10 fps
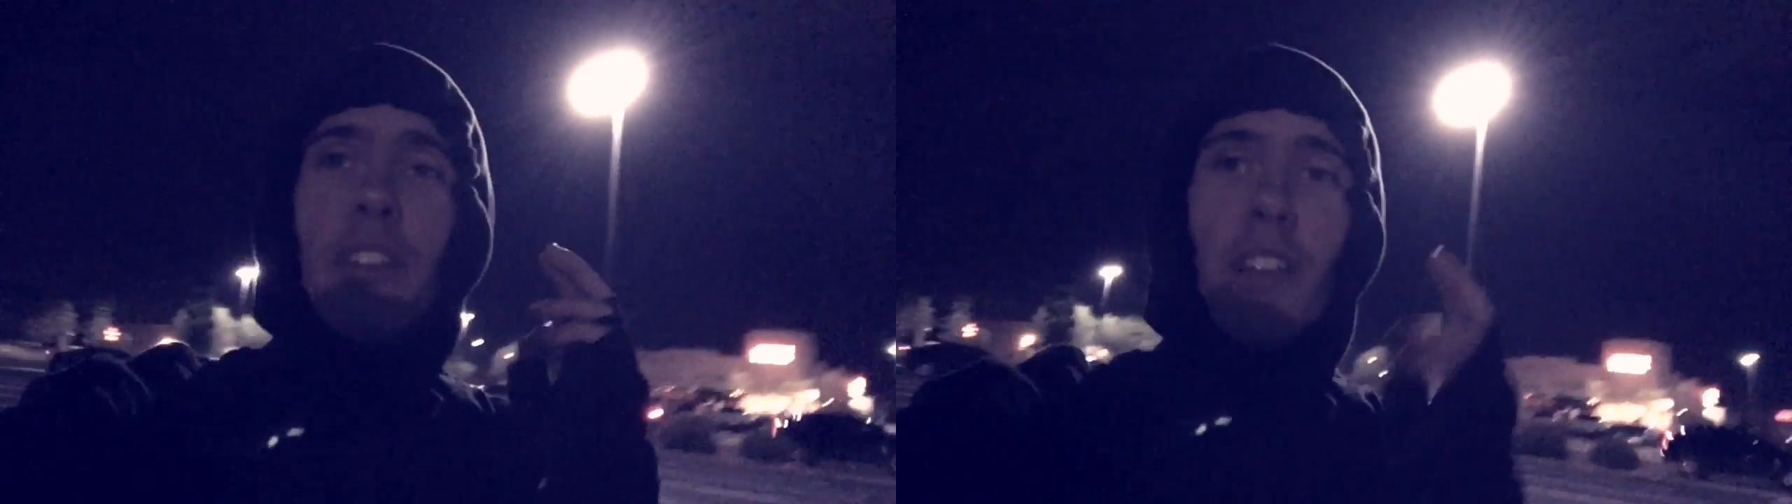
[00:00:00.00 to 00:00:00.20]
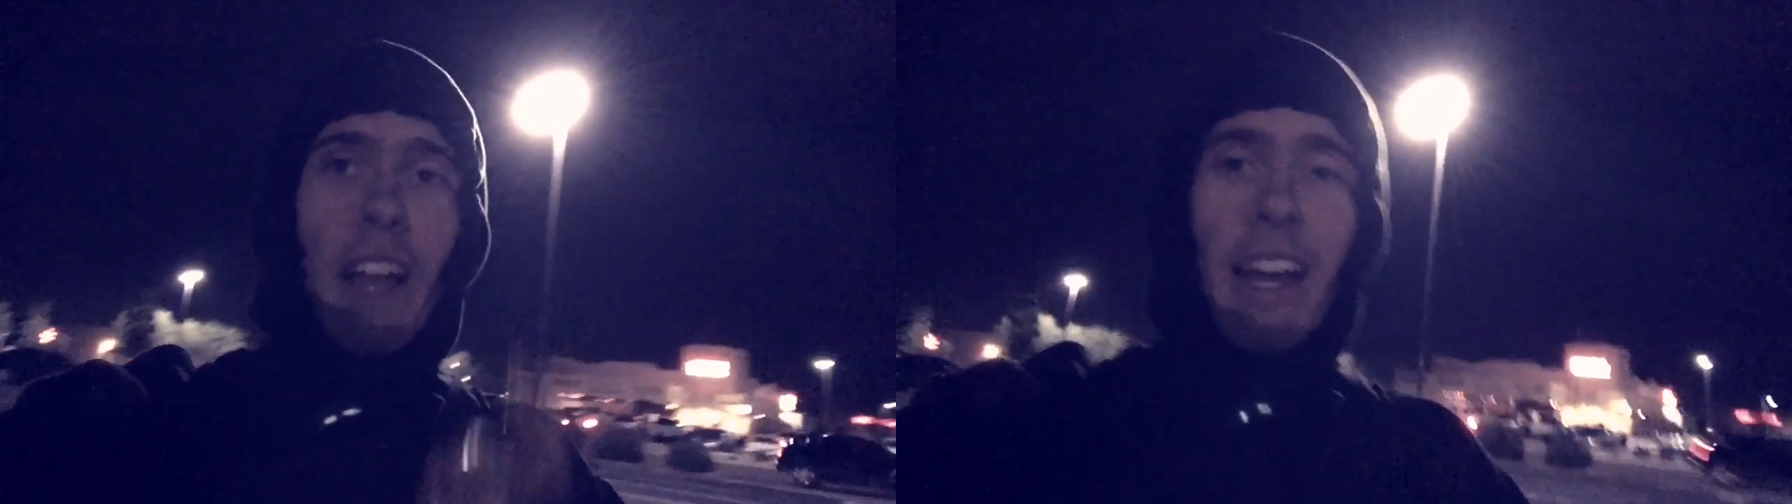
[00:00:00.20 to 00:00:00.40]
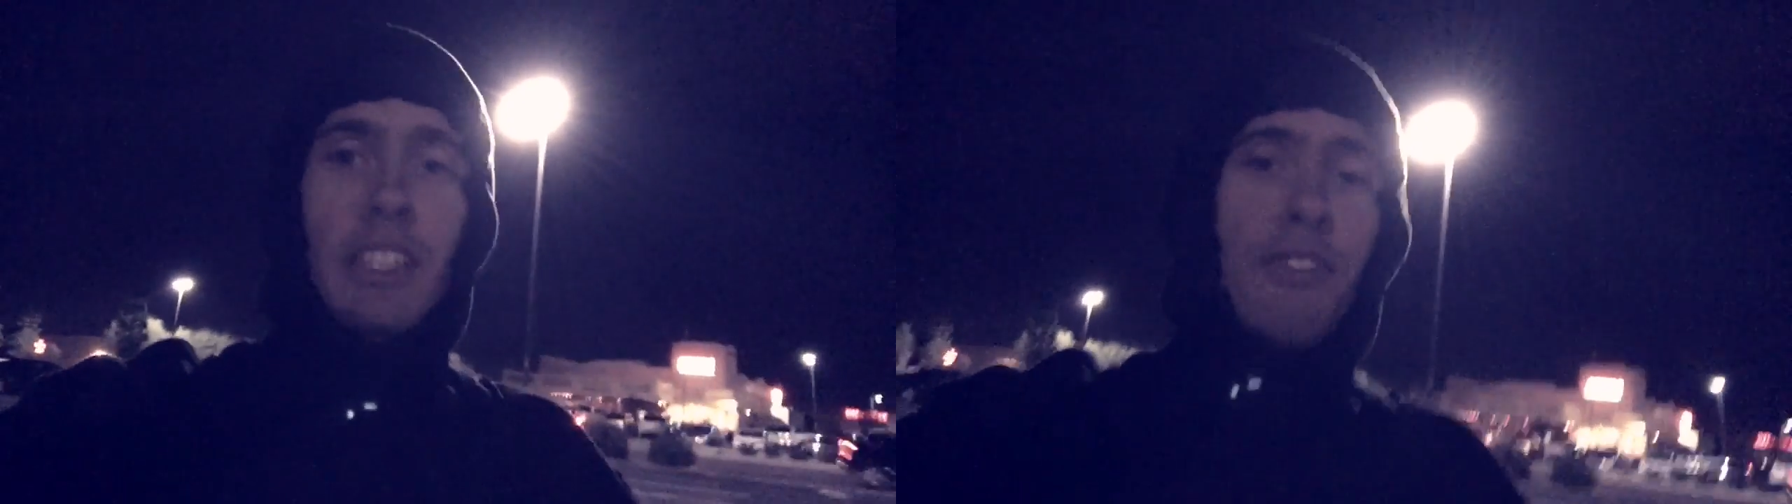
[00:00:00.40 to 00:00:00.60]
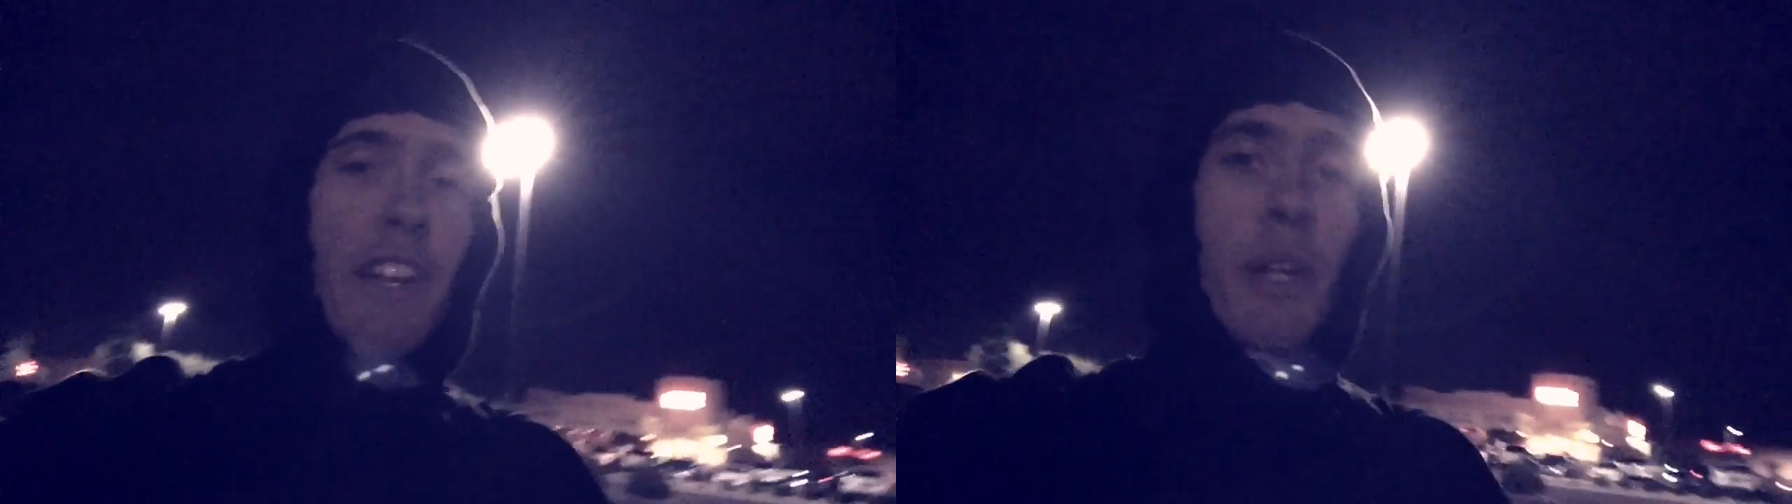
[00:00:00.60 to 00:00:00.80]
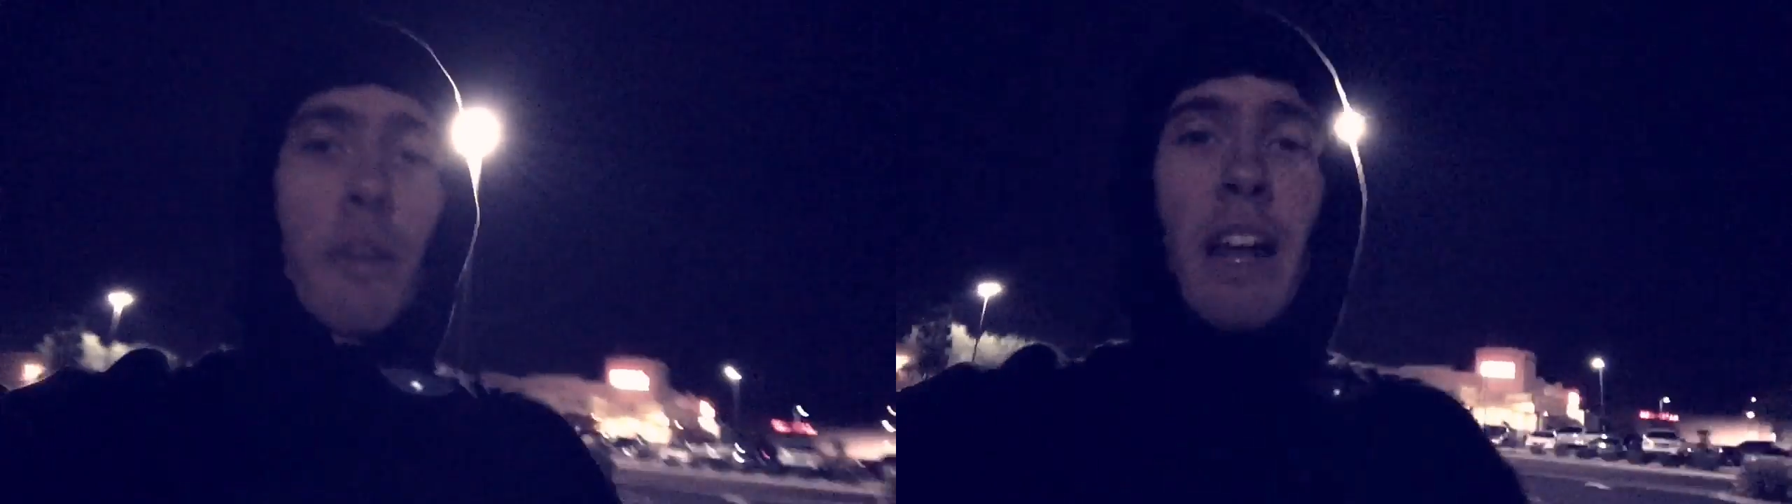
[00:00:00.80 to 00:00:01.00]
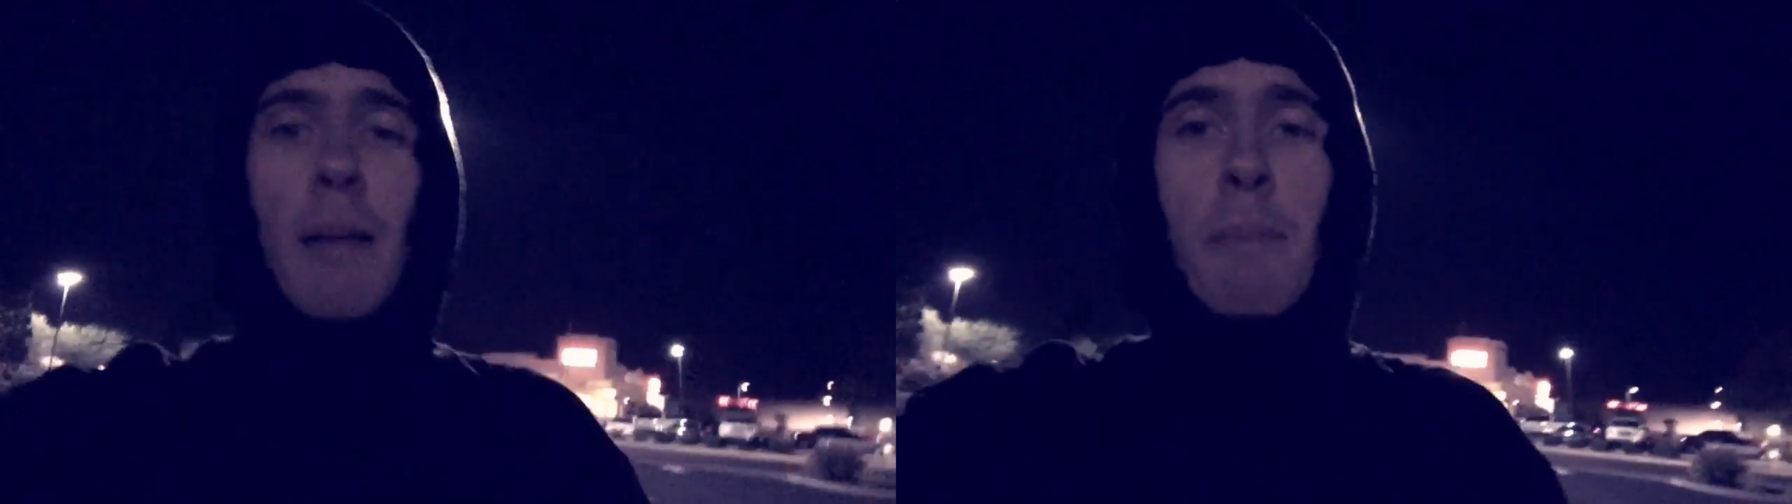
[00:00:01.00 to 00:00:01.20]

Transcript: the last video that I